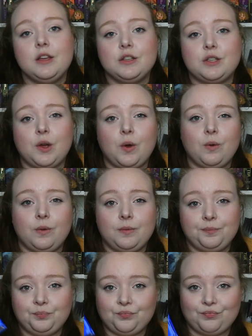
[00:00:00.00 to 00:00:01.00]
So
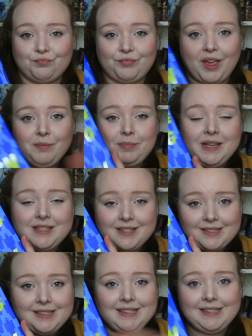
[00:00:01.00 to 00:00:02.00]

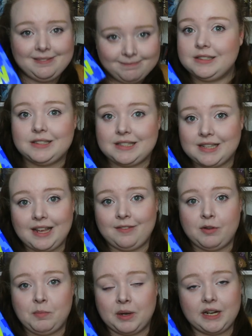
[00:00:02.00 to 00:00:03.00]
basically, it's
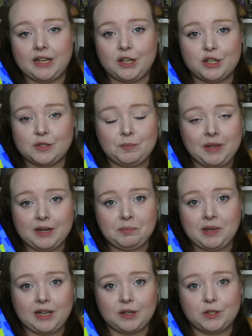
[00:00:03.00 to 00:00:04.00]
everybody who's made it
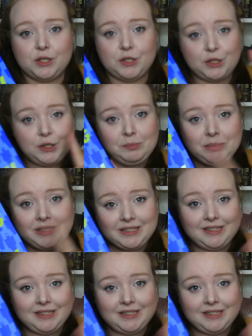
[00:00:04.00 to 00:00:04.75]
big on YouTube.